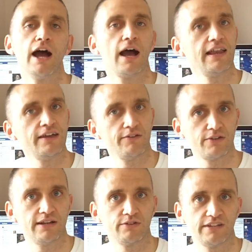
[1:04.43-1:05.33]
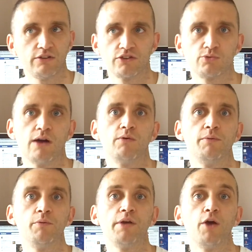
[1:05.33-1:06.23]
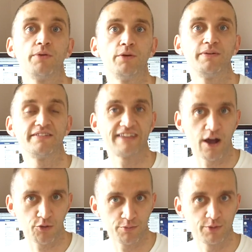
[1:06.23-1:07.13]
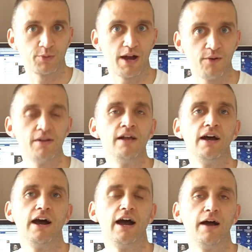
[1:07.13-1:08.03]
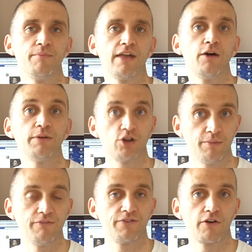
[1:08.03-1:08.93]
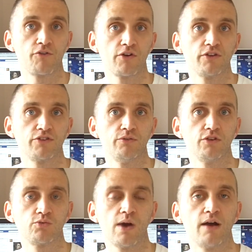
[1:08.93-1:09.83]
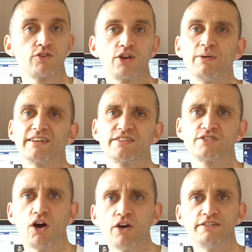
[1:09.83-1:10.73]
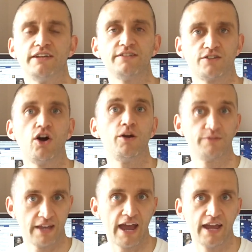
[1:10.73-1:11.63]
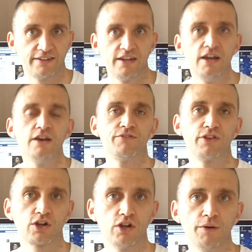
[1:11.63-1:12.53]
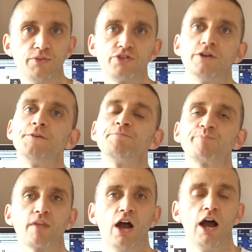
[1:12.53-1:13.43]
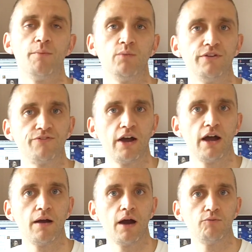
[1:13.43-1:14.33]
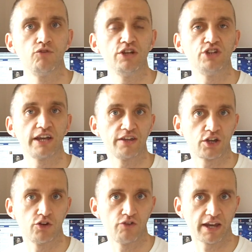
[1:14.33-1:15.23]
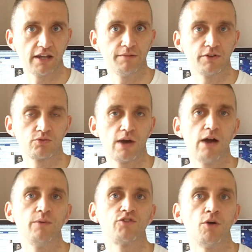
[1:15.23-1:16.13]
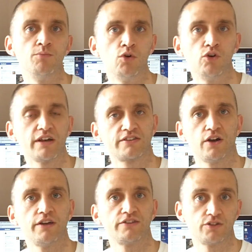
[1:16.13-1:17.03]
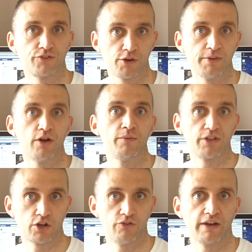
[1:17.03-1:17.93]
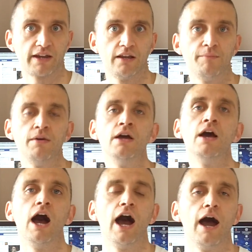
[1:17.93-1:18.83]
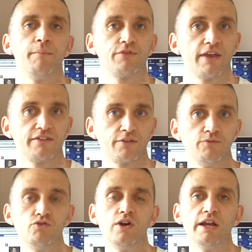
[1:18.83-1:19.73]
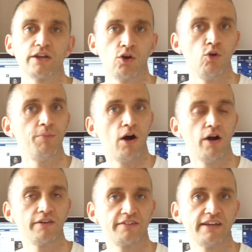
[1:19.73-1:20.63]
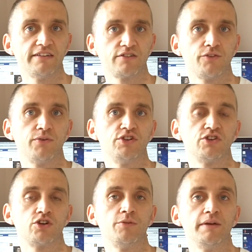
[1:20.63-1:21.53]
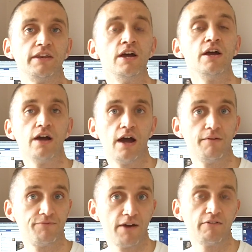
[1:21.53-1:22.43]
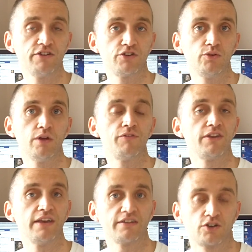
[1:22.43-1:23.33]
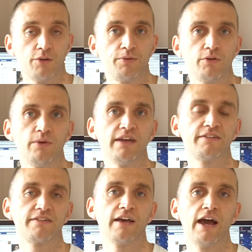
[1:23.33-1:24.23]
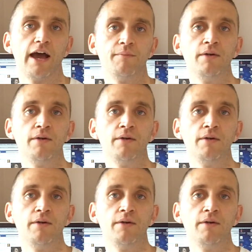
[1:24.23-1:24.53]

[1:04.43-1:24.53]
I'll let you into a little secret as well. We will be opening up in Southam as well. That'll be coming very, very soon as well. So exciting times ahead for the clubs. I'm rejigging the curriculum as well. We've got more exciting stuff coming on with the curriculum. So there's some really cool behind the scenes stuff which is coming very soon over the next couple of weeks,